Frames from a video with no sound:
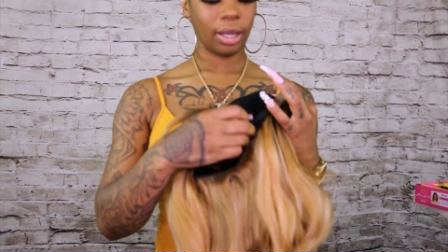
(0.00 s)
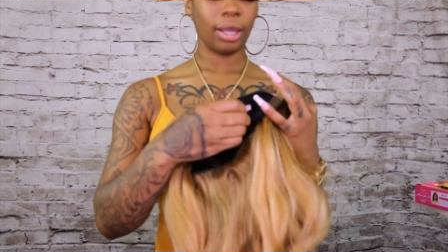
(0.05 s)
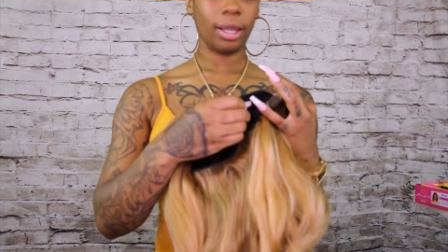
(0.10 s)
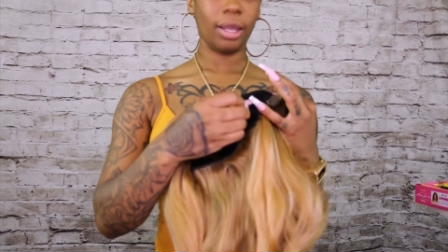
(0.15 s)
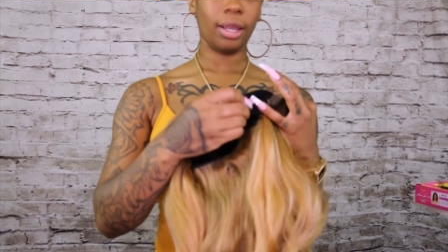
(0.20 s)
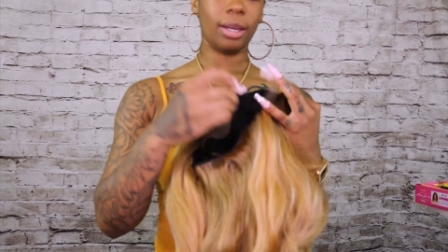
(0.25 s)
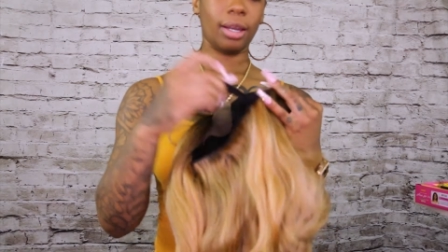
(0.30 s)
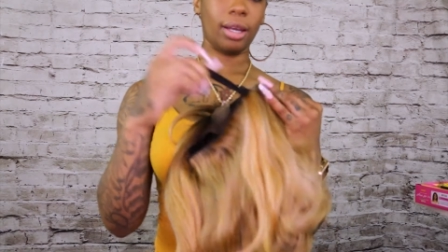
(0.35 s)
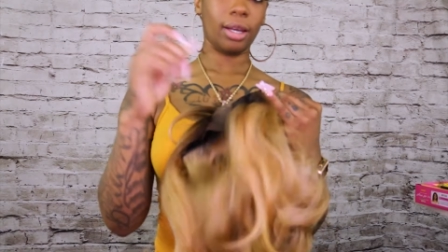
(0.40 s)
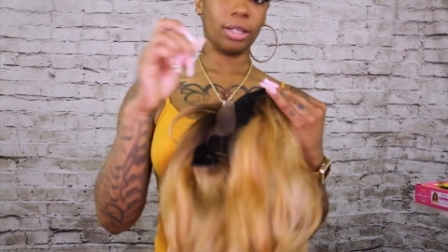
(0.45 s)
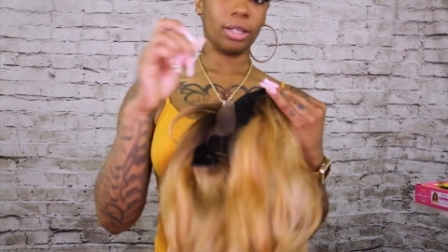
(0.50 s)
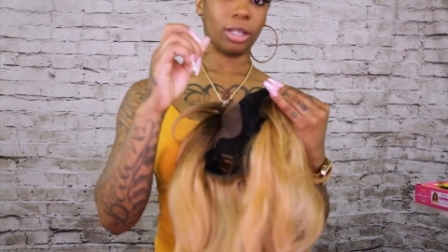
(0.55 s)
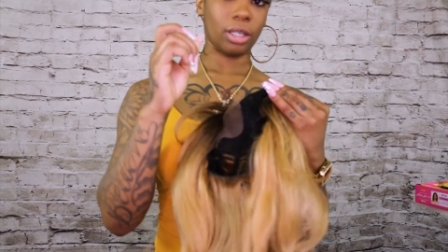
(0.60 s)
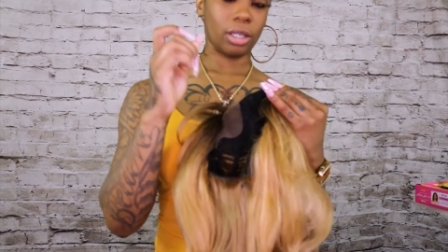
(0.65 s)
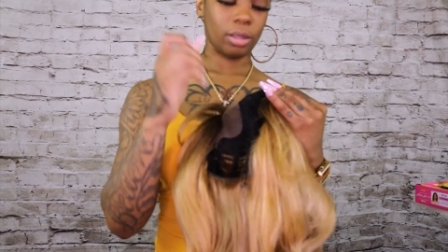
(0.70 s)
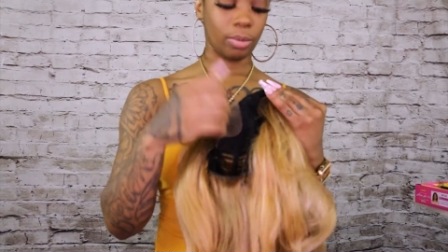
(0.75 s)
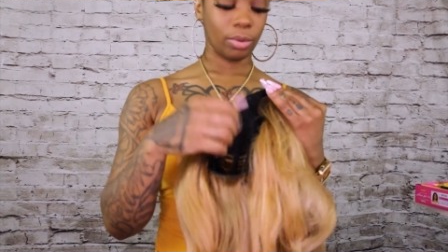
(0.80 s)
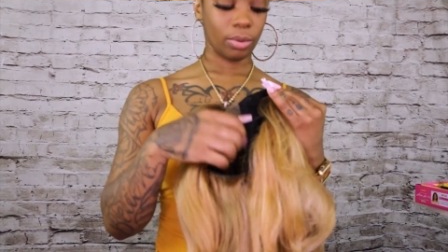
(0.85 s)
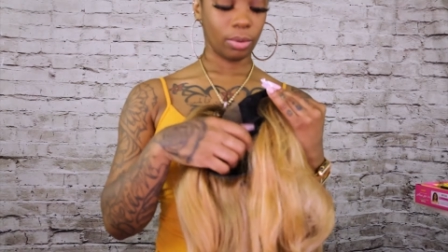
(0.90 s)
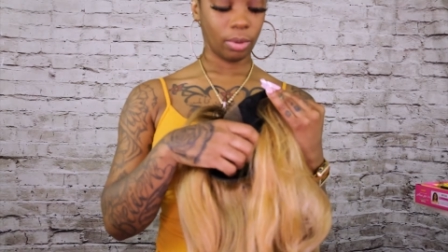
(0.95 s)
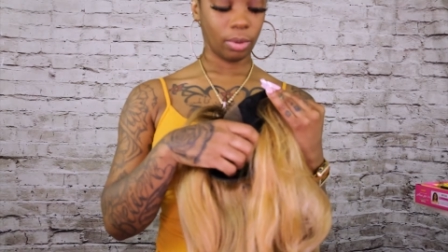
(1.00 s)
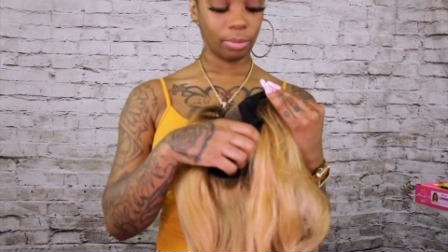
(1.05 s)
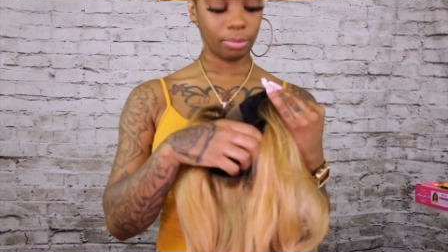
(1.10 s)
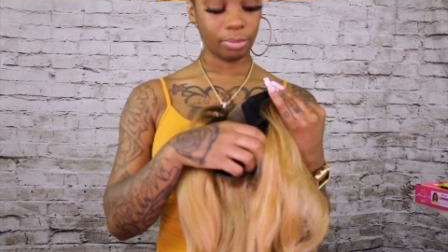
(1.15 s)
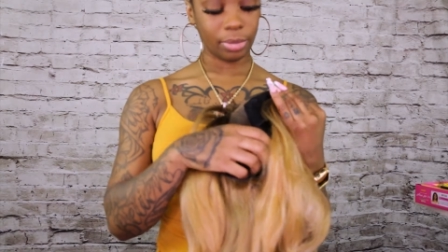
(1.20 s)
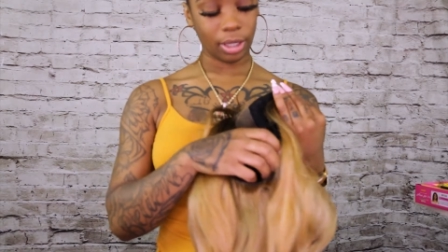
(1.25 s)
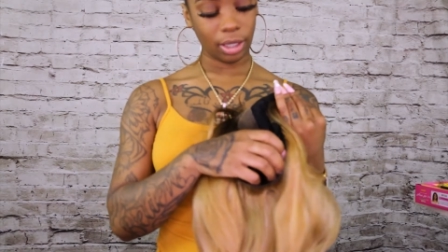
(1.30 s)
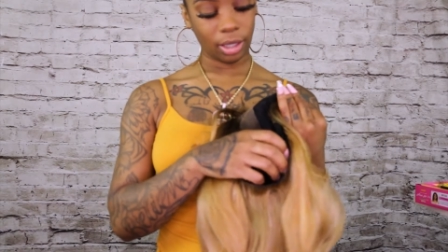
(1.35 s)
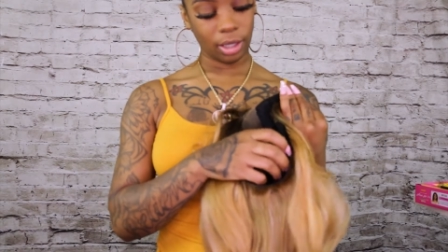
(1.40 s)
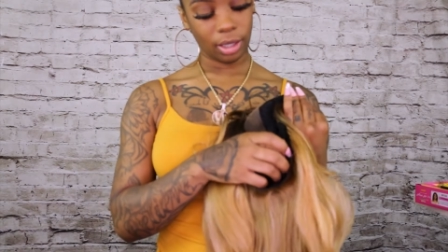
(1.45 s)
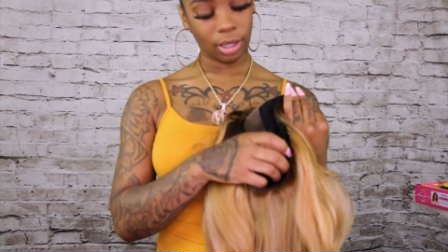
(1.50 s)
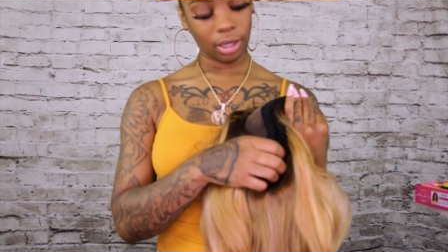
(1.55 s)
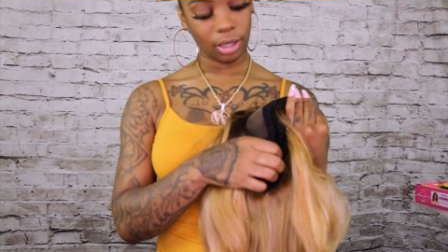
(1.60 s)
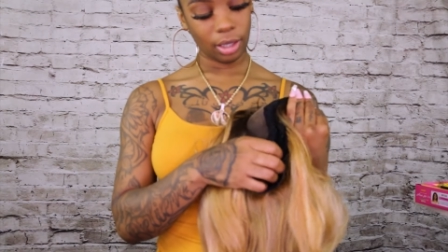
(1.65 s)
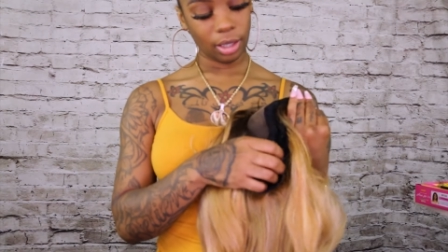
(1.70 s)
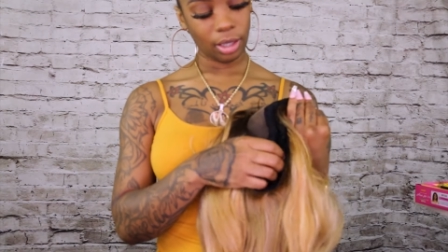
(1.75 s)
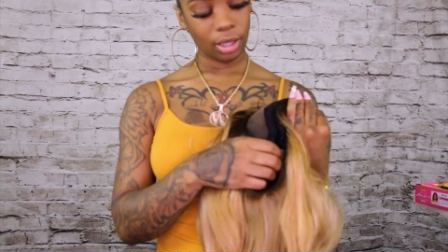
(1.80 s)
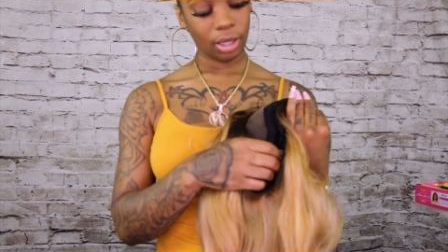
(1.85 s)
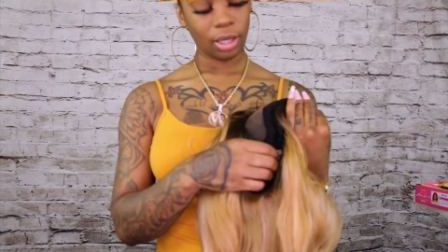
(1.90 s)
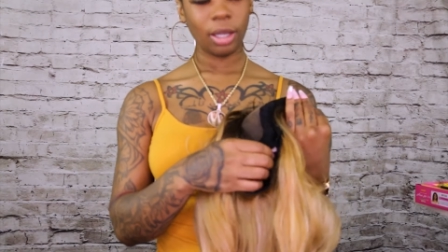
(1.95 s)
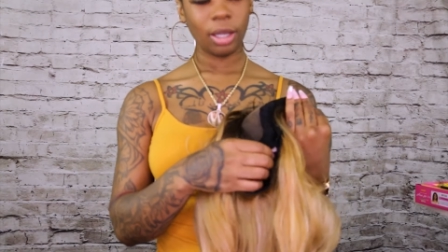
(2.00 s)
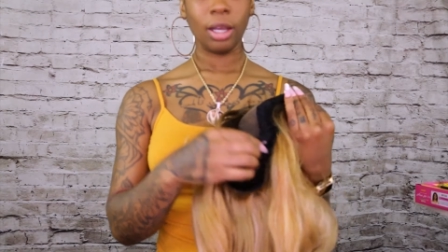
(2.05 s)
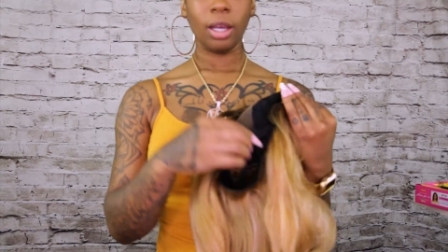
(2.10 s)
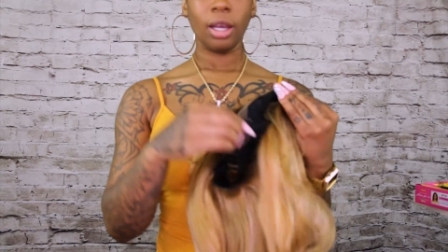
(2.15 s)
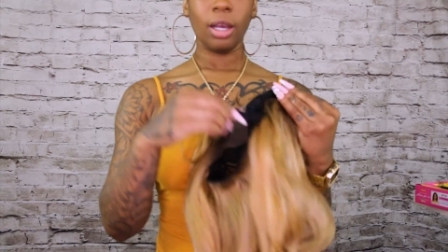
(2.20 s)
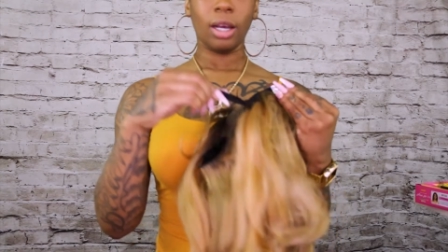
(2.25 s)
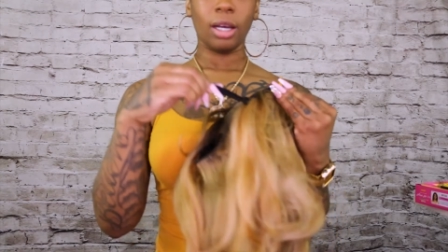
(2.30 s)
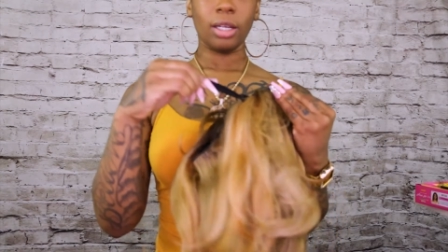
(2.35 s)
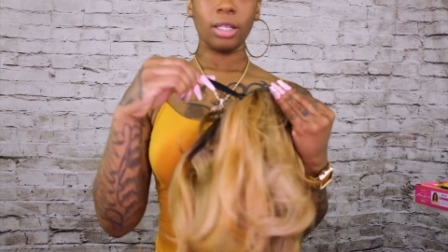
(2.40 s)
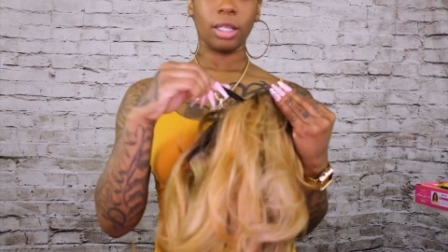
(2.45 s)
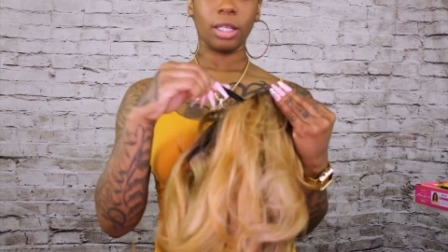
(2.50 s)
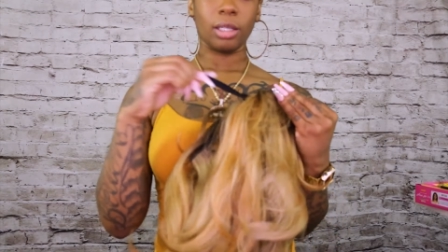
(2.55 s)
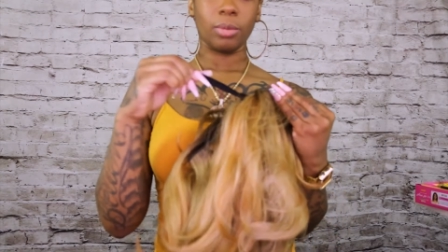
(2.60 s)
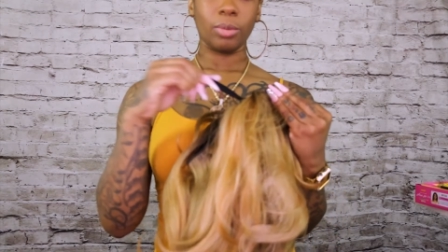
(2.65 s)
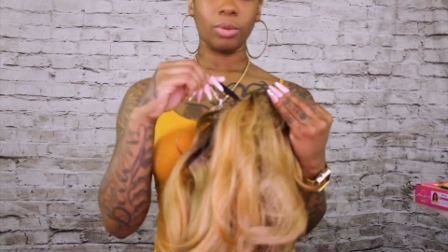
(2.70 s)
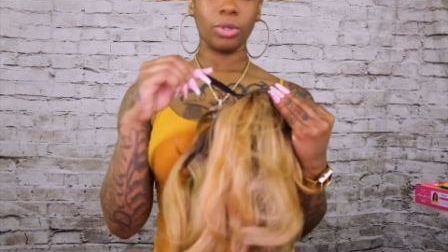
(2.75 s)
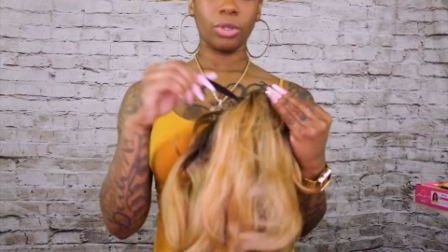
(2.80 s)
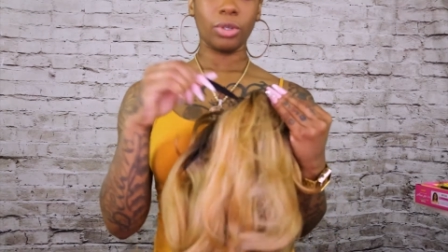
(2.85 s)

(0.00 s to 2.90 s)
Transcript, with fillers: and adjustable oopsie adjustable